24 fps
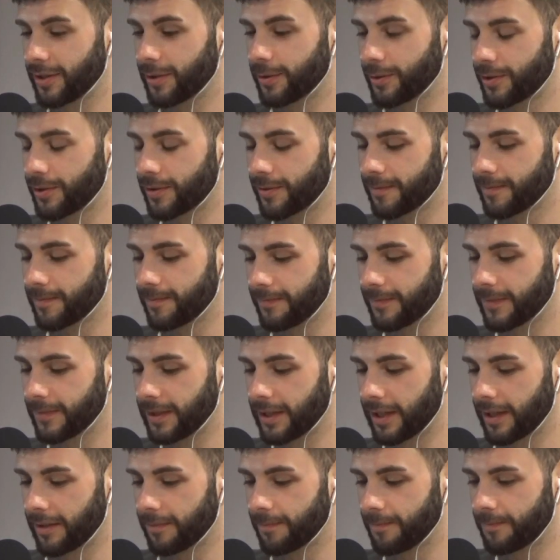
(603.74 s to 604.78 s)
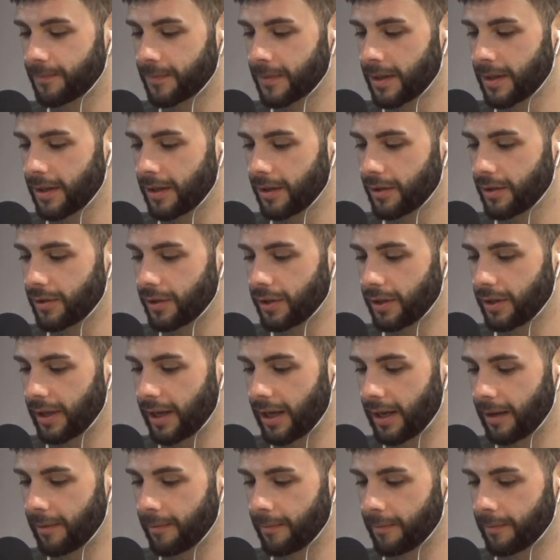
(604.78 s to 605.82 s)
huge. Yeah. She's
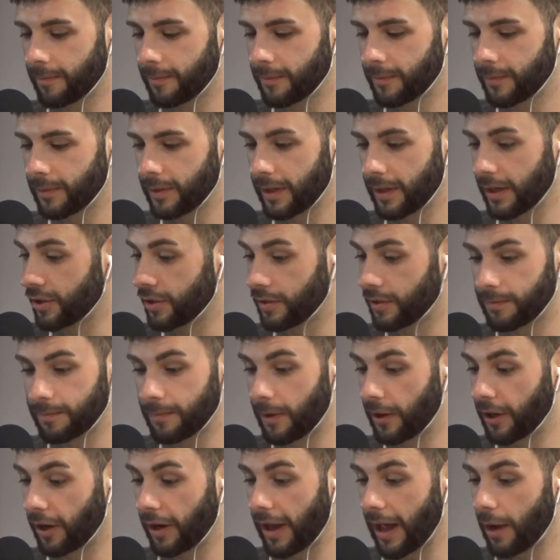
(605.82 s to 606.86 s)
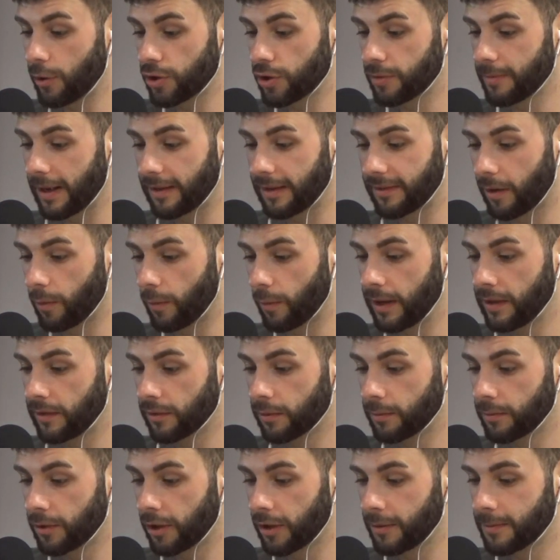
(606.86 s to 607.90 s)
I don't know how she makes that weight
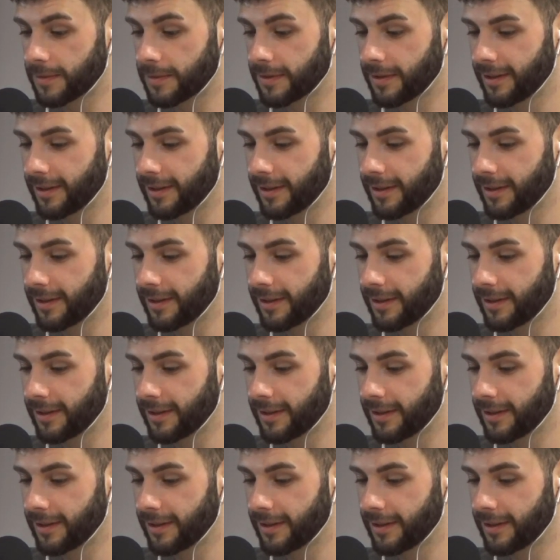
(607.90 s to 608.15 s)
sometimes.